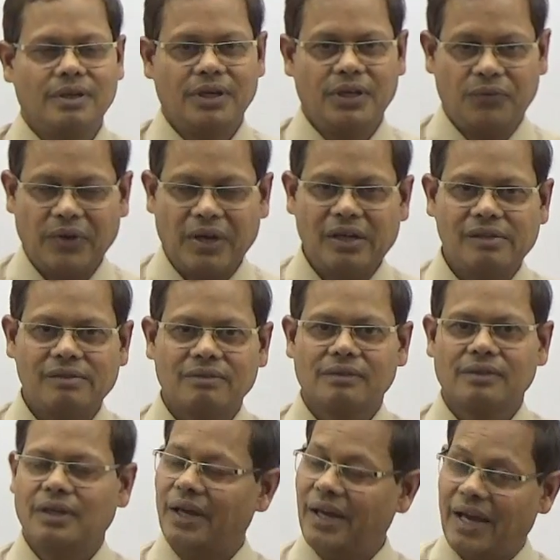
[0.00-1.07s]
difficult,
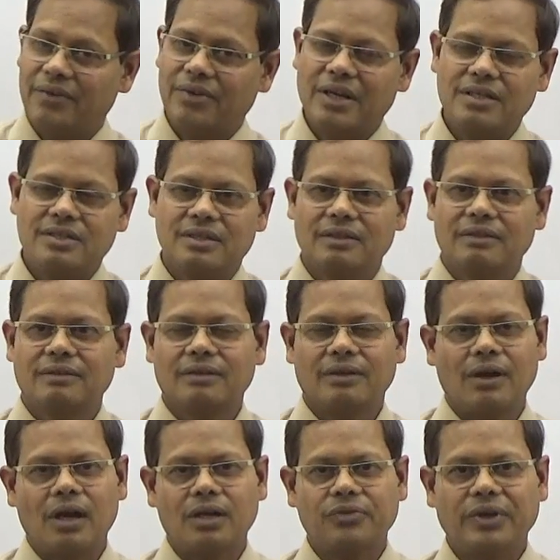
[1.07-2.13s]
average,
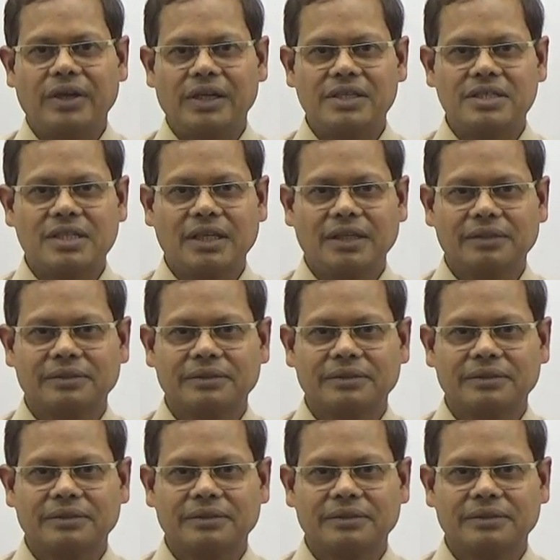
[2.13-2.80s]
not very easy?